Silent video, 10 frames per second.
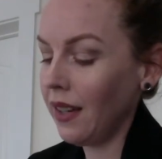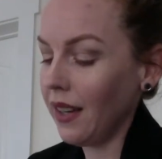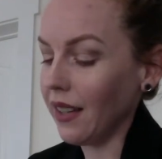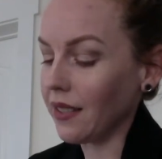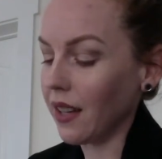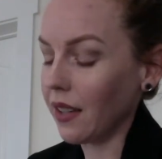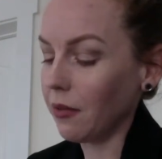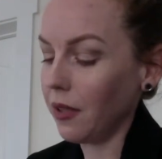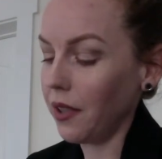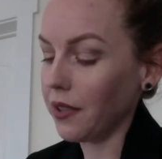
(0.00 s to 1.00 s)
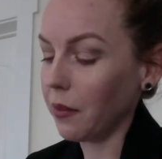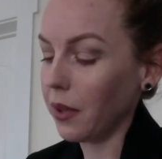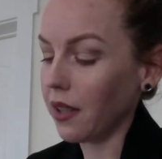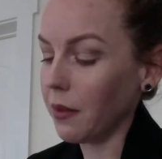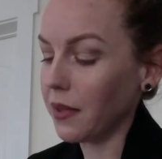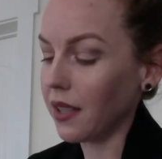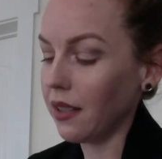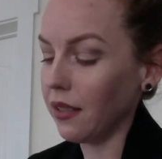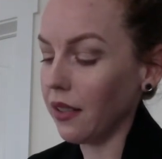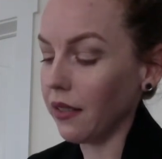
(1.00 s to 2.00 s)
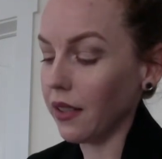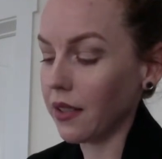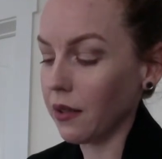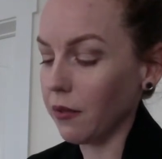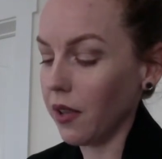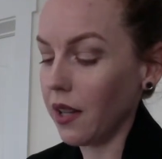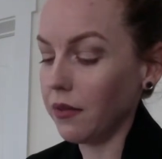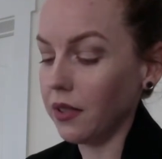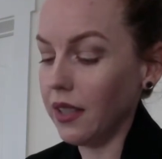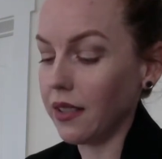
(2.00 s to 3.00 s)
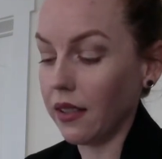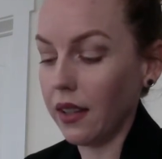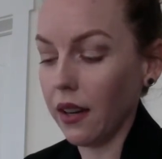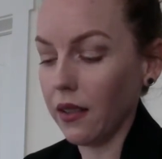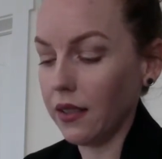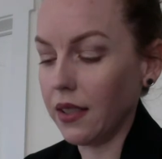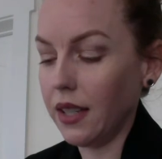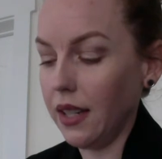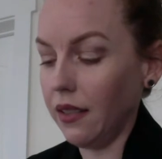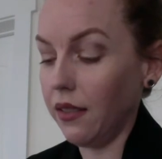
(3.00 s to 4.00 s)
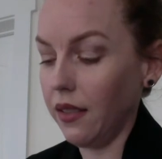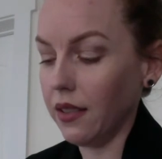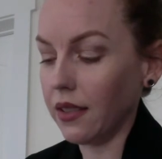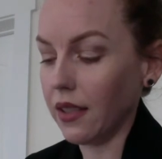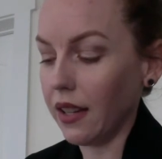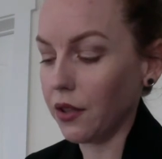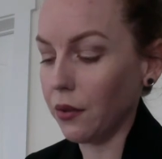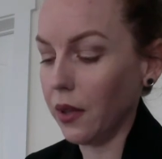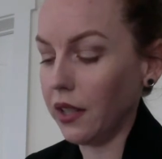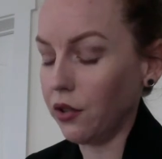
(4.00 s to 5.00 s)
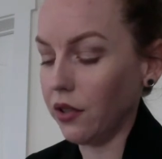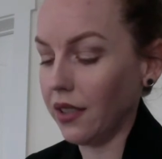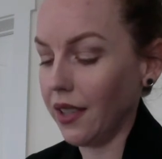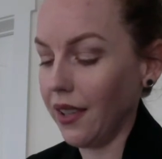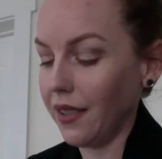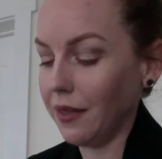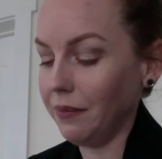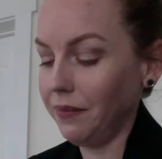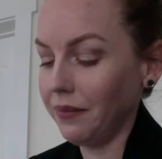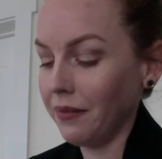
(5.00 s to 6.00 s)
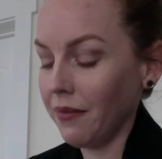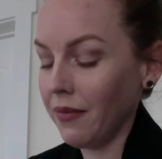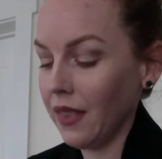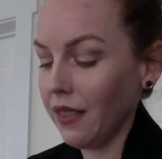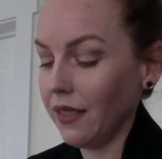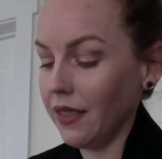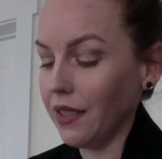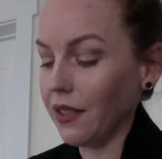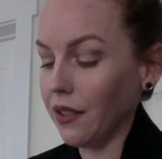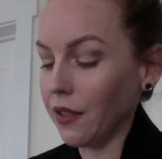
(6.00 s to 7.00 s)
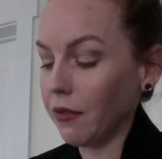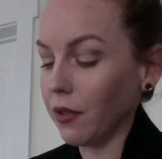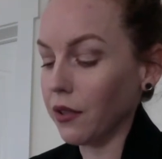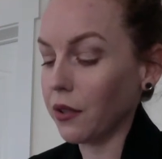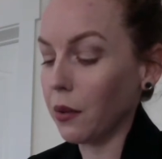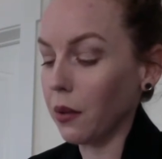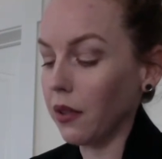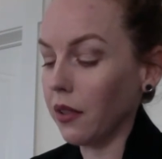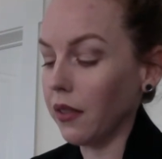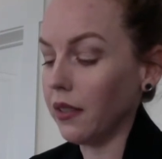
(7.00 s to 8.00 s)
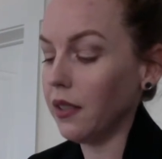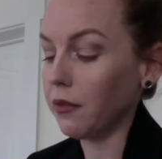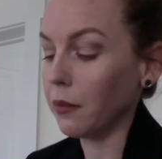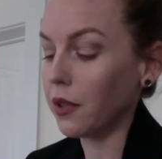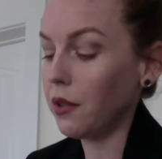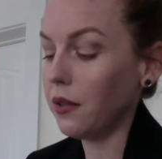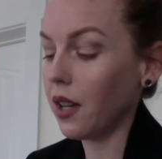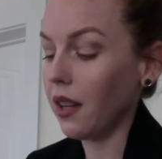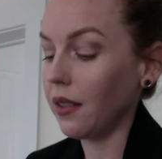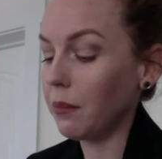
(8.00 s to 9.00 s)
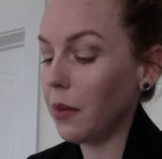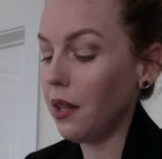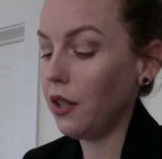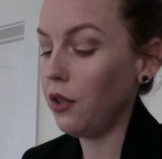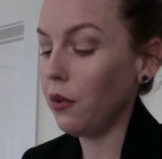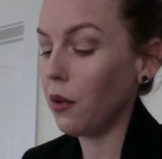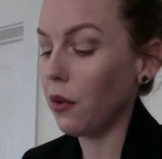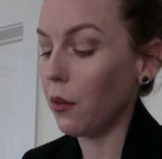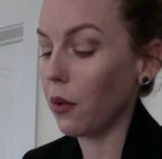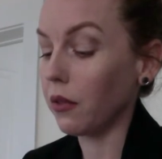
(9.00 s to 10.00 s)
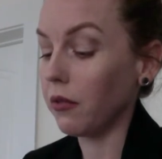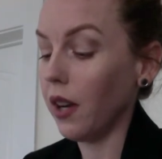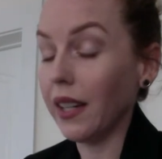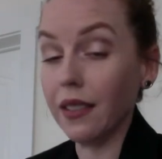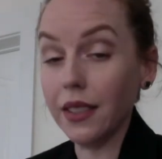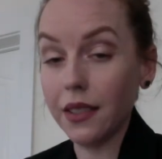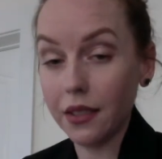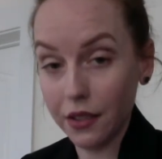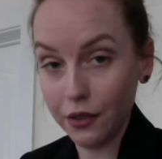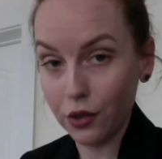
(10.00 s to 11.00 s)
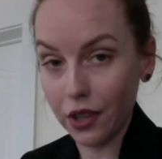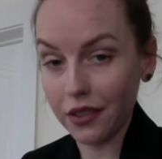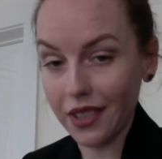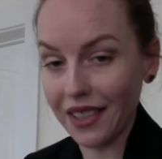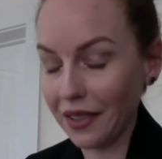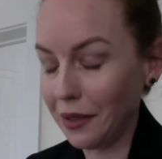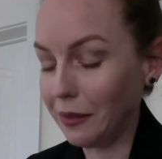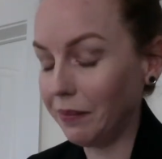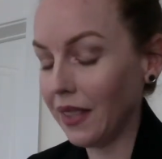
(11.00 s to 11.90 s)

As night falls, it becomes clear that survival isn't guaranteed this saturation day. This is the first horror novella from two time Hugo Award finalist Chuck Tingle.